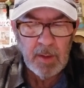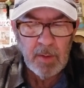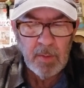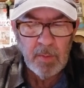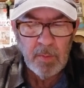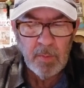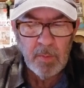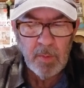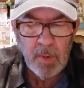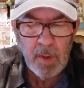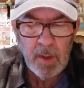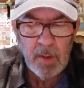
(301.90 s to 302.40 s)

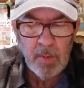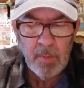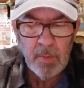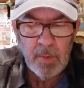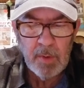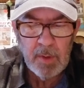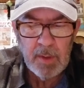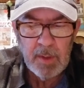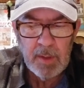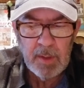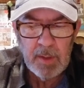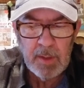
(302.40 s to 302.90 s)
What
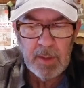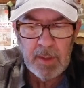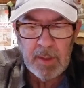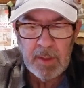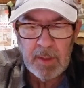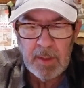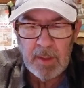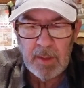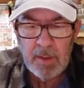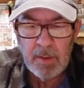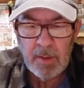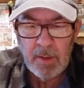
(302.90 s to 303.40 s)
would
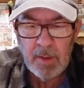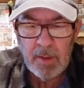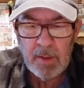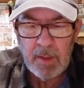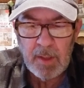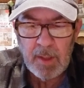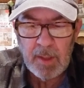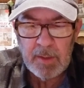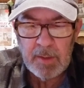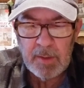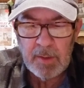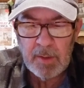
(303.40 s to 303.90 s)
it look
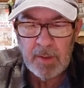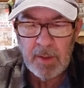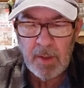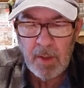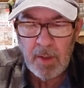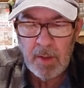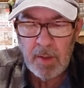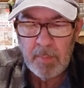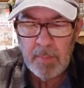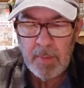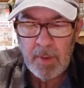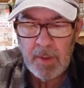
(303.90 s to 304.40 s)
like to
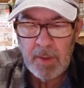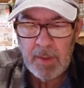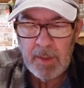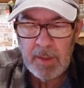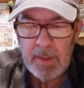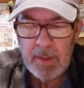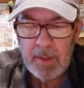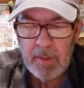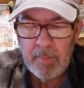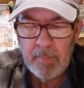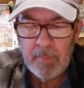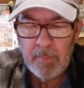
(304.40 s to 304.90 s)
call upon
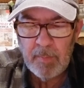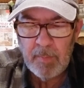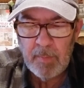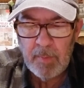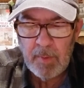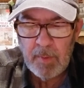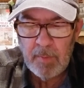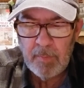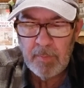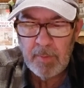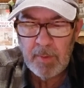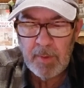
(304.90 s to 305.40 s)
Him
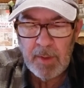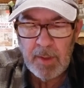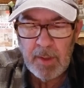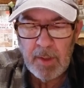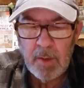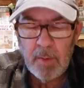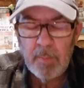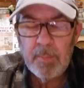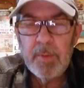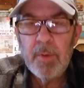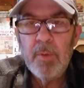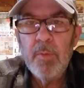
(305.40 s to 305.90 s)
for the
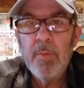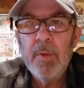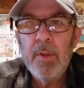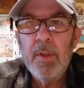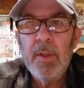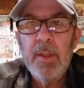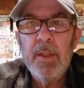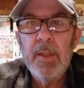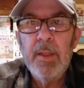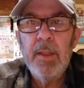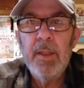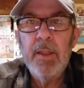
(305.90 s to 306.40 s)
help you
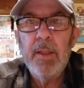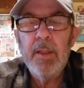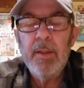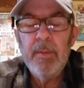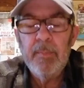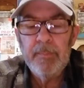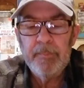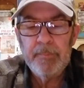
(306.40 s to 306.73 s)
really need?